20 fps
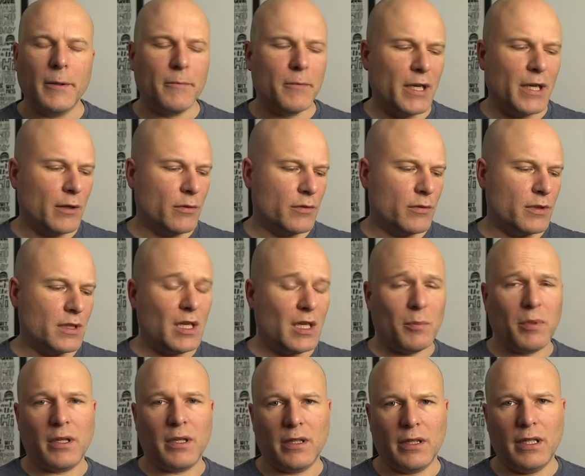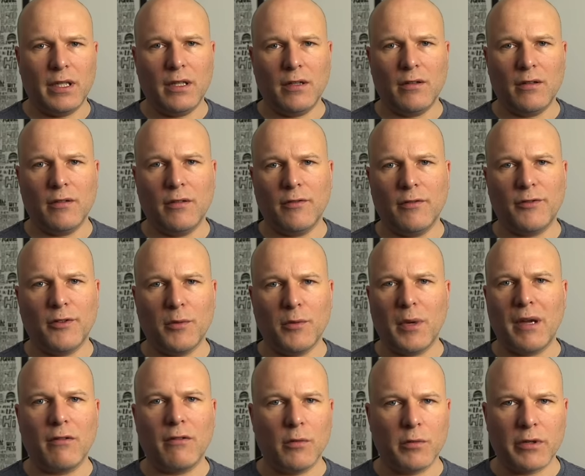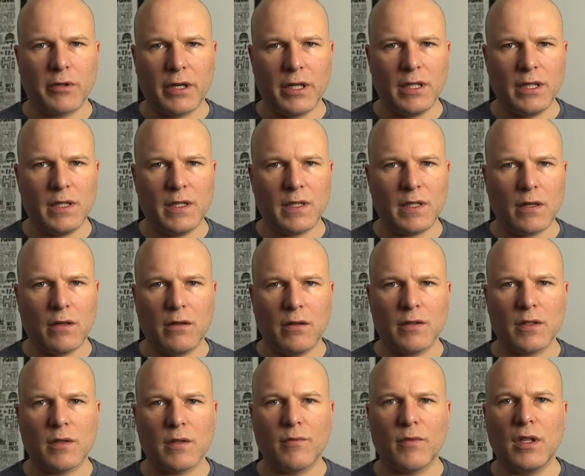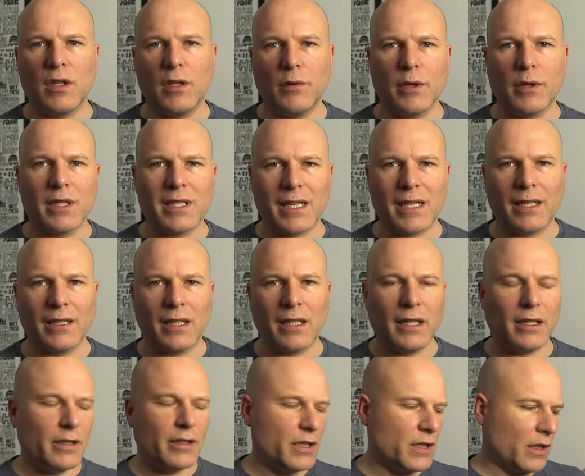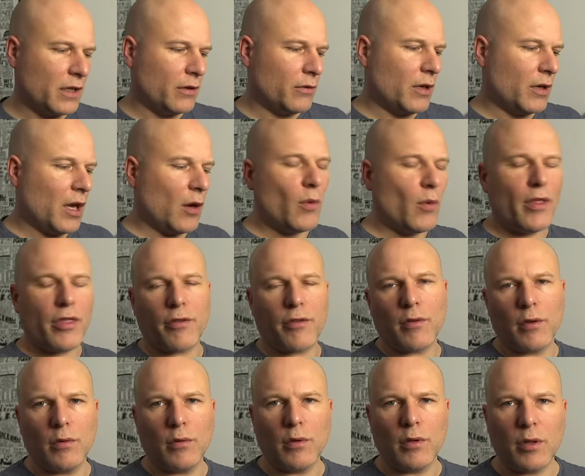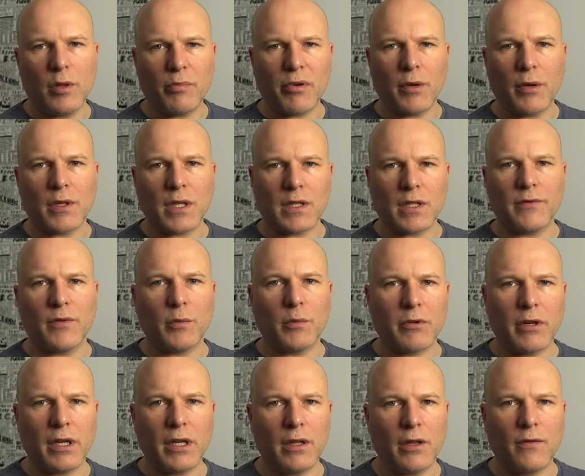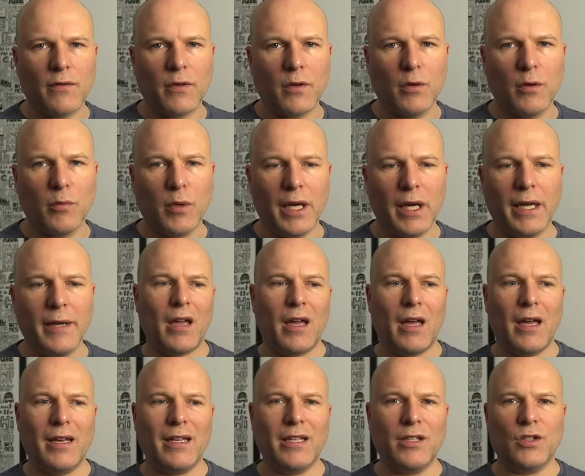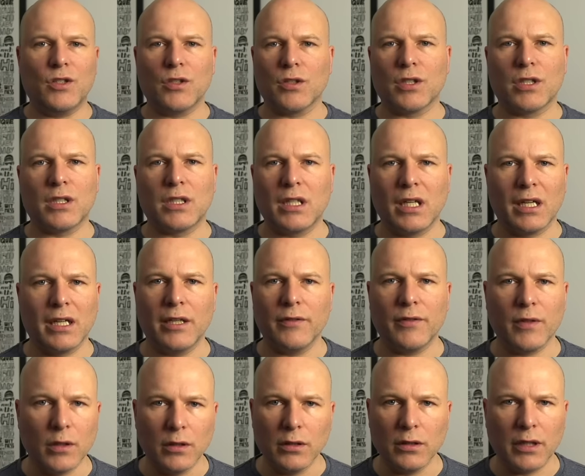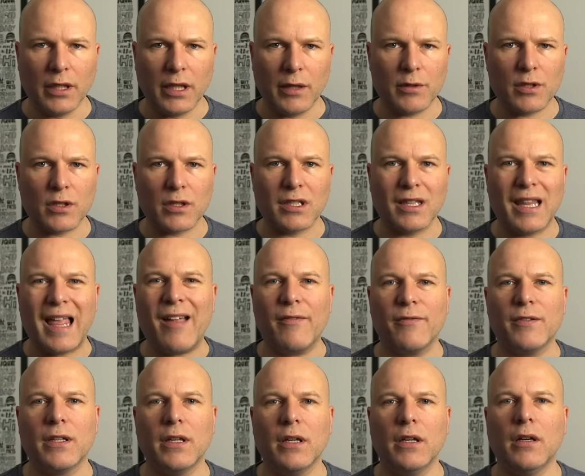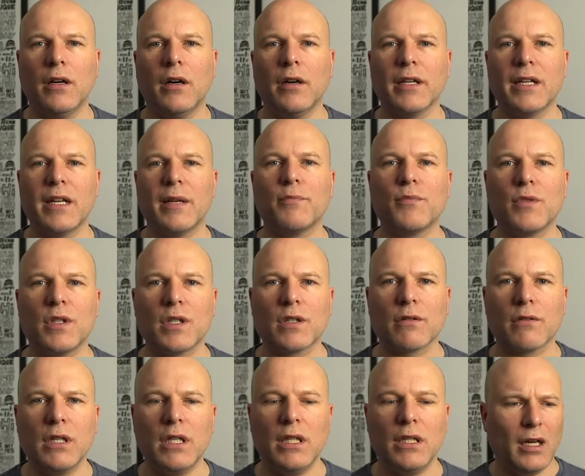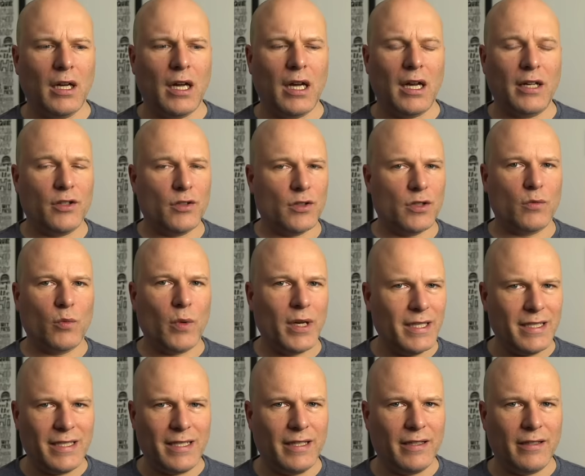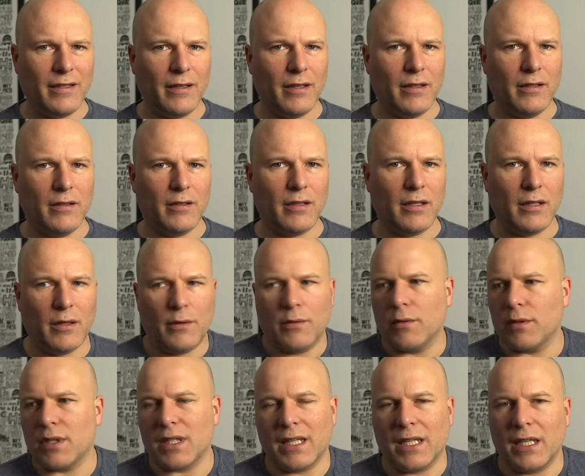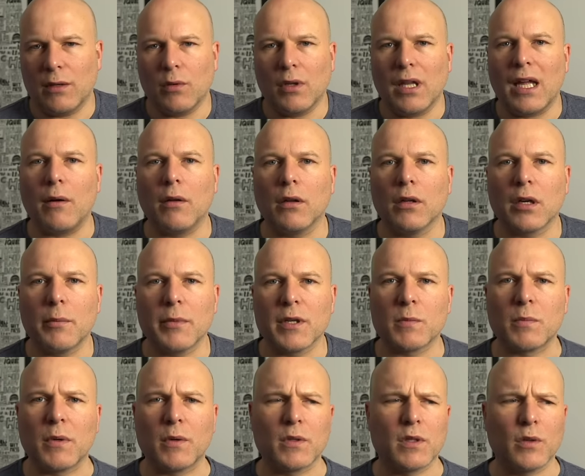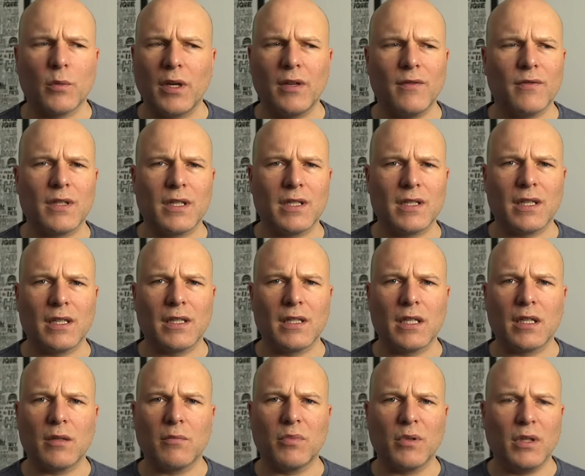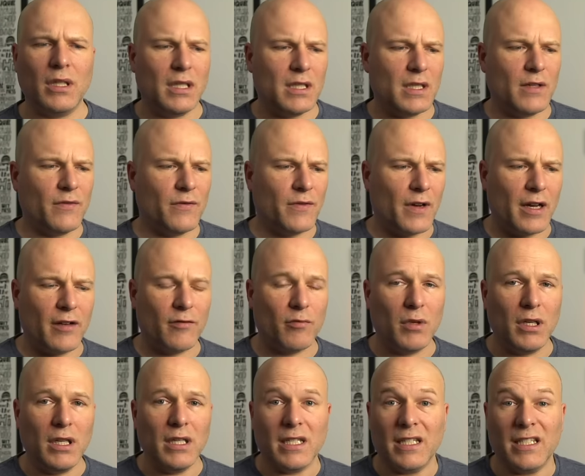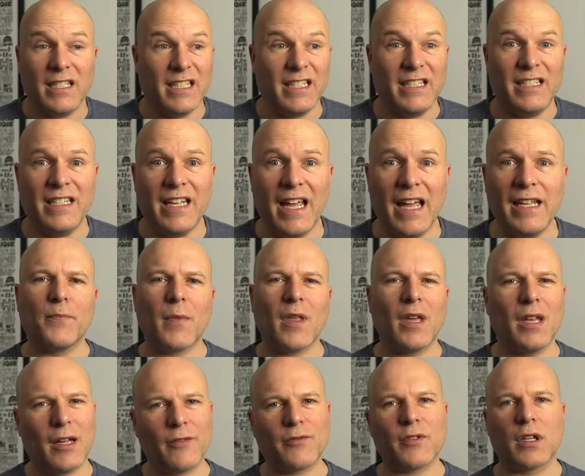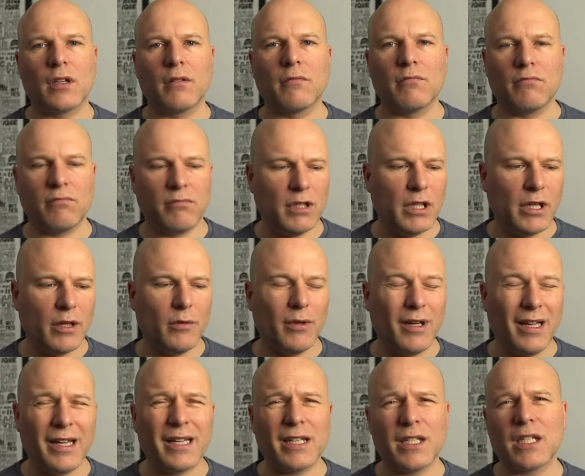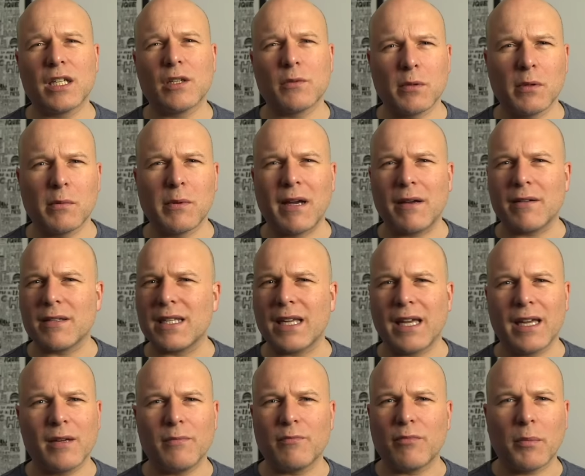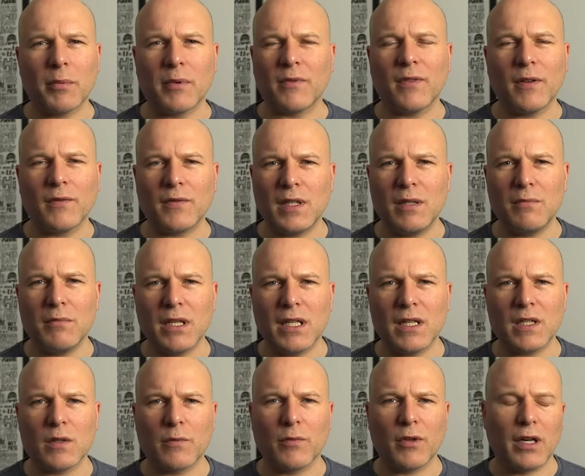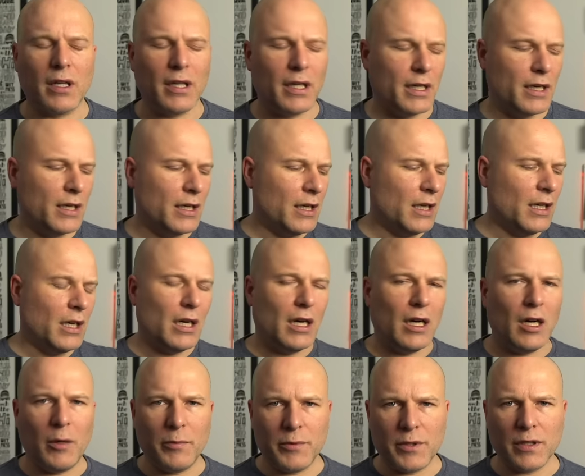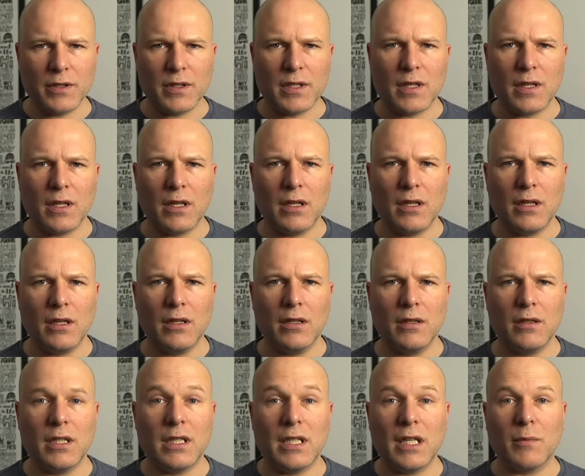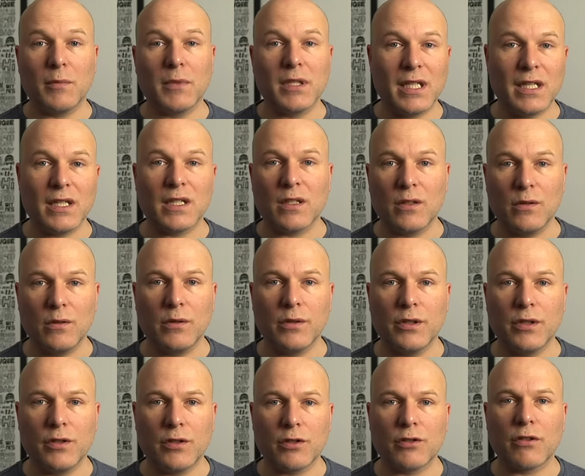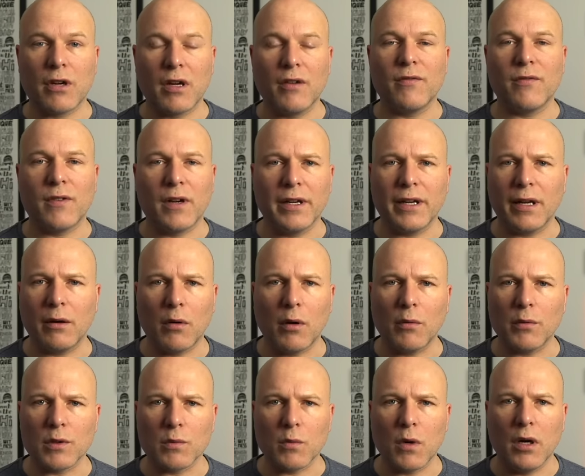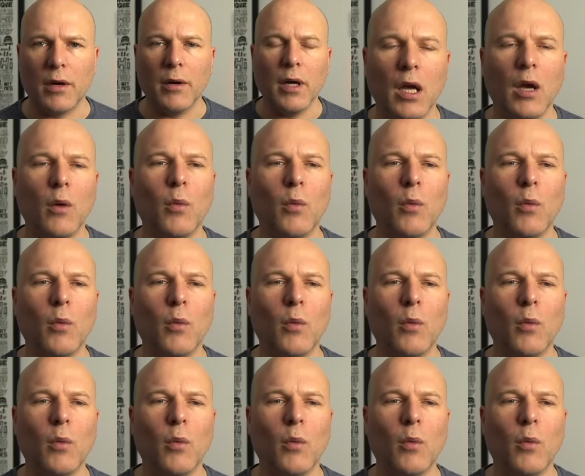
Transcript: Now, typically, firmware upgrades aren't something you want to take lightly, so I went through the process of upgrading the firmware, and it just kind of hung, and I was just left on an empty screen. I just waited, and now I was thinking, well, how long am I supposed to wait for this thing to complete? Is it 5 minutes? Is it a day? And after, you know, a considerable amount of time, probably 15 minutes, something like that, I hopped onto the Dygma Discord to try and find out what was what.